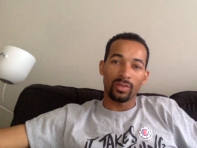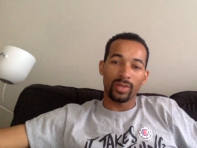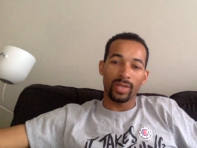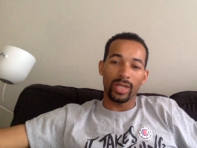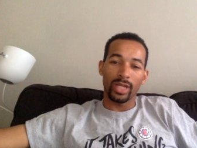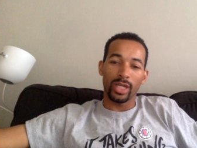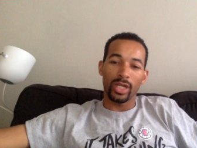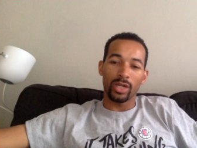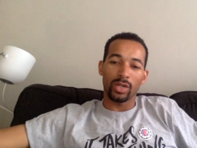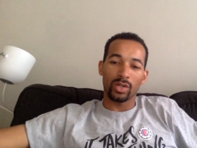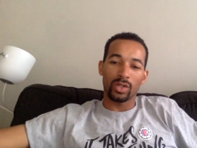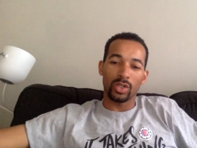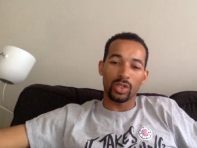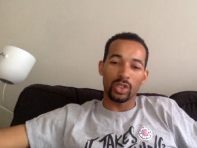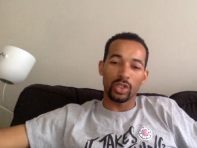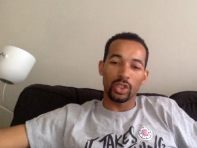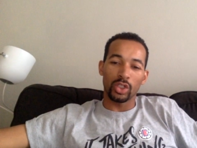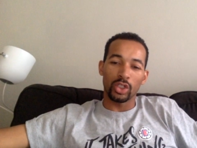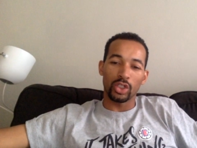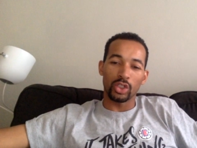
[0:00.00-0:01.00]
Real
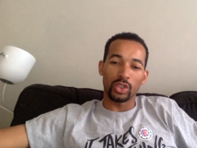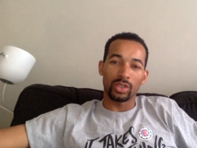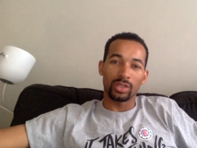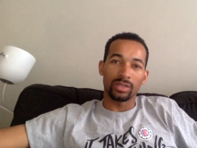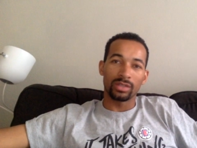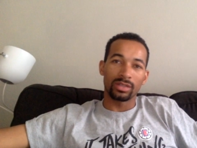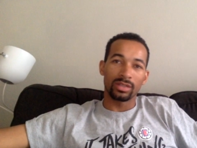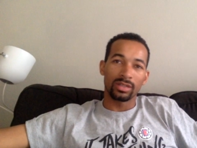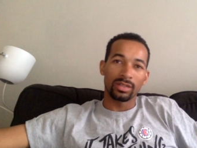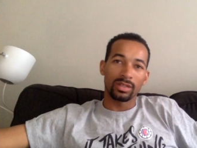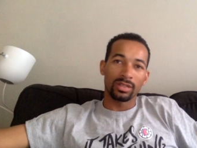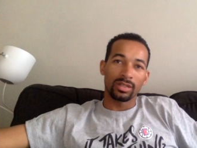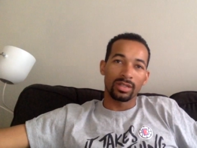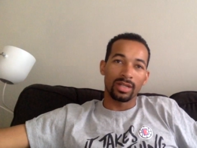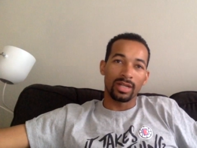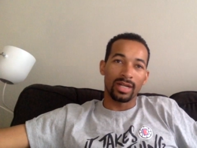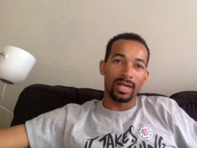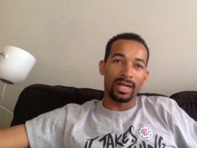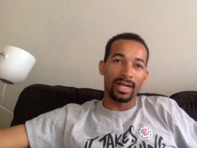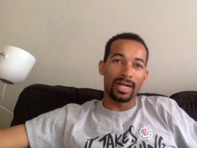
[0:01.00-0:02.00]
cool.
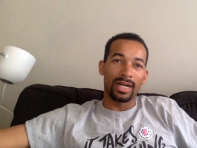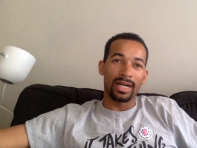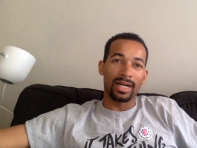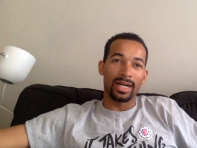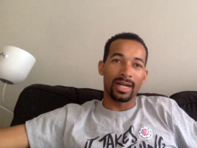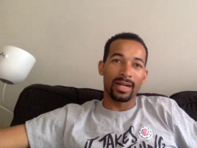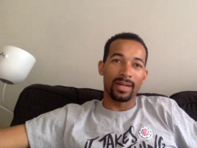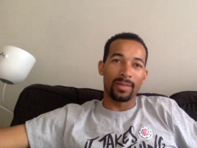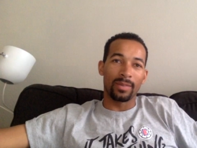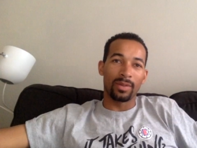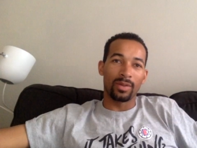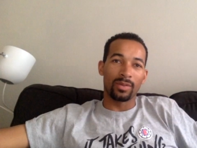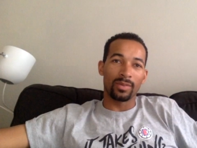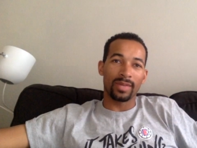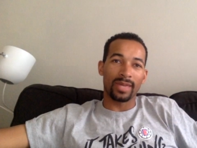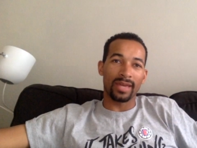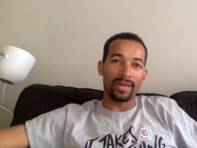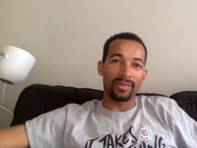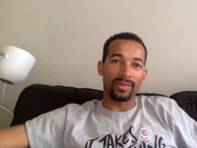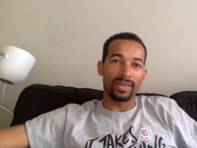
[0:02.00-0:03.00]
Uh,
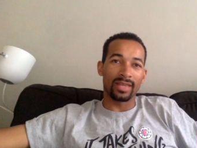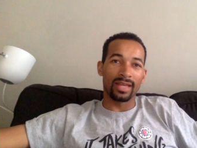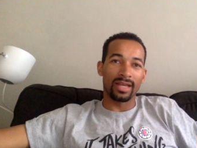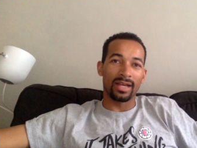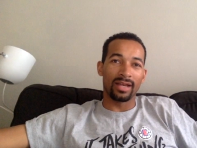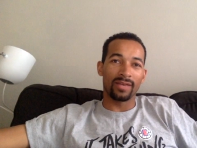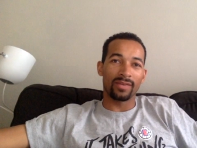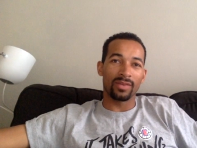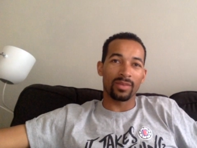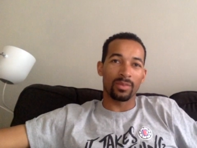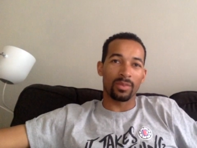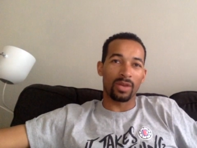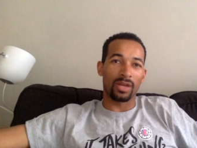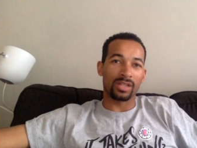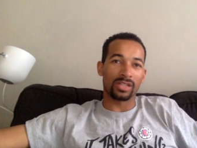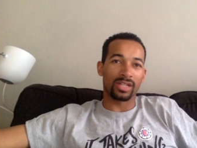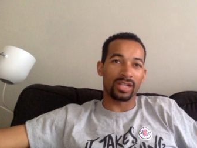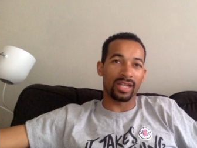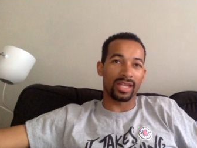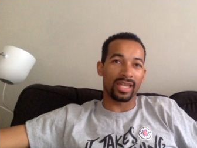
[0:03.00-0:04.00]
boom, Kevin Love.
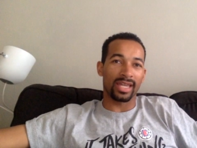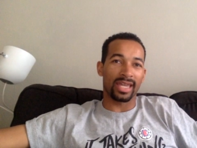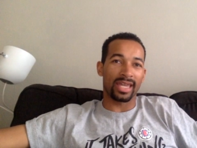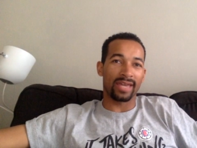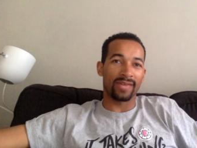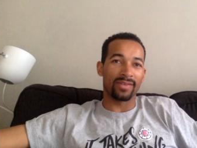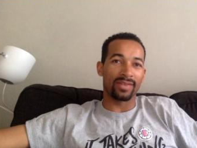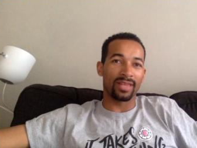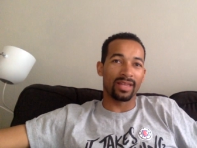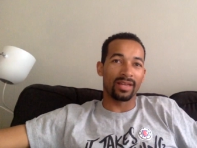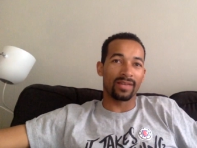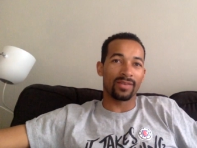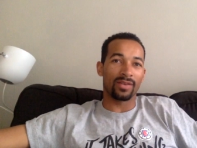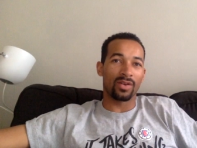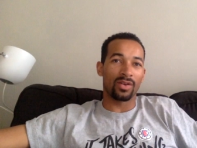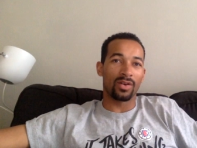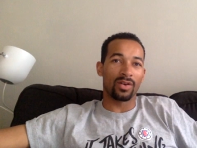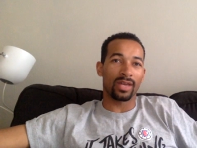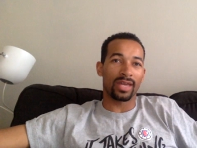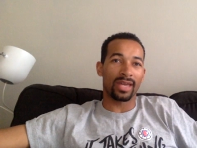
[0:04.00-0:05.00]
LeBron's trying to get Kevin
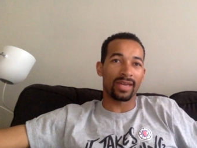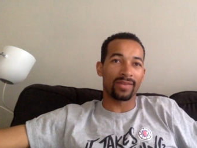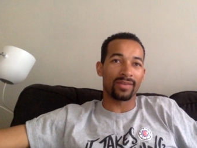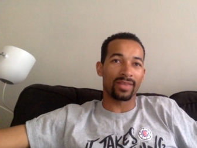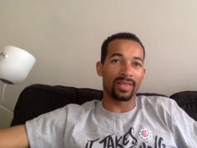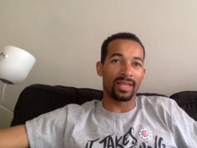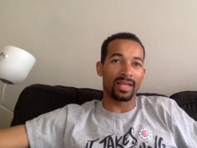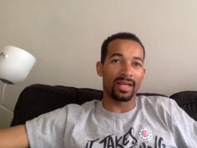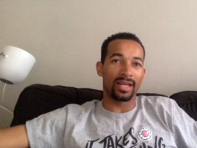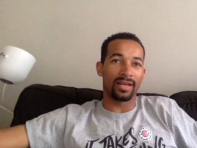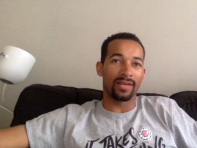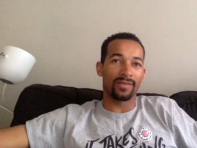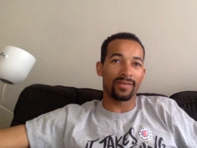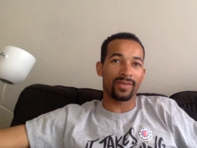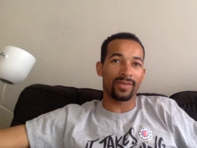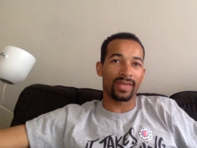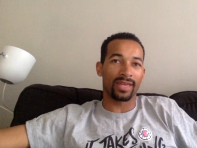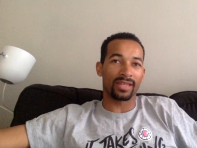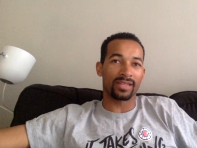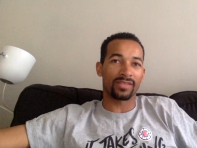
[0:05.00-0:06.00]
Love going. Kevin
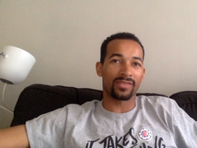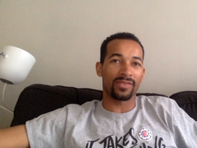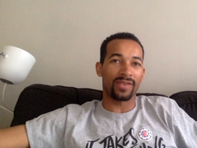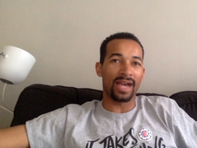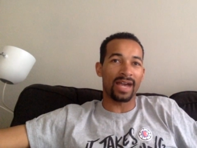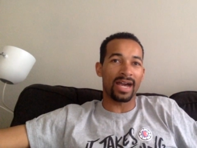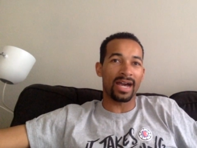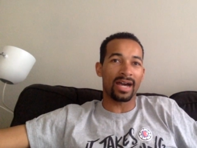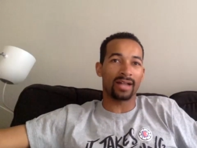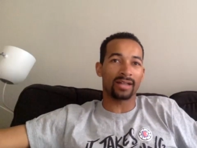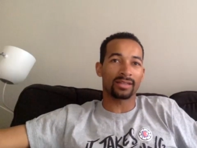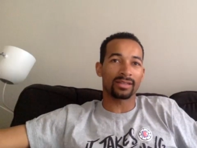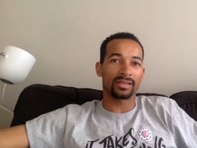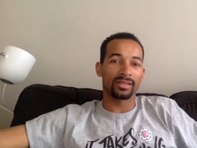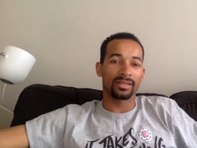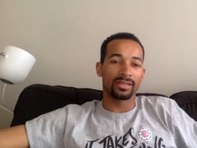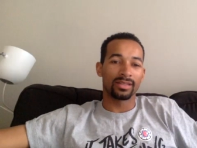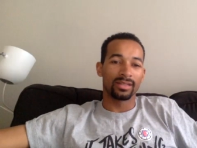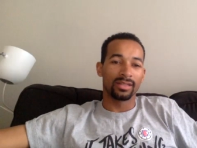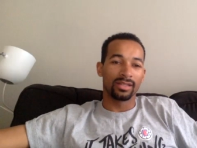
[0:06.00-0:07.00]
Love gets five,
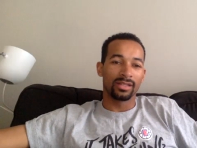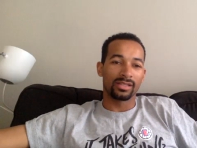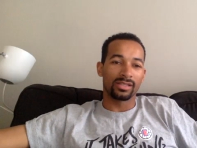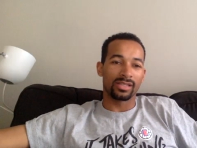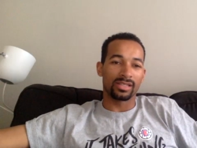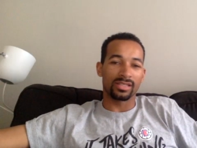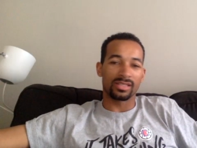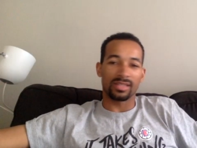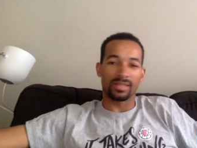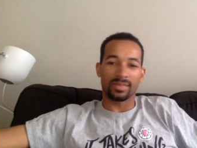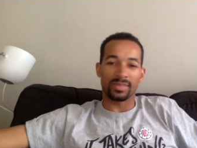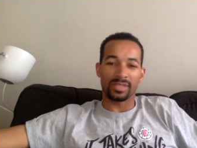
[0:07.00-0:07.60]
sends up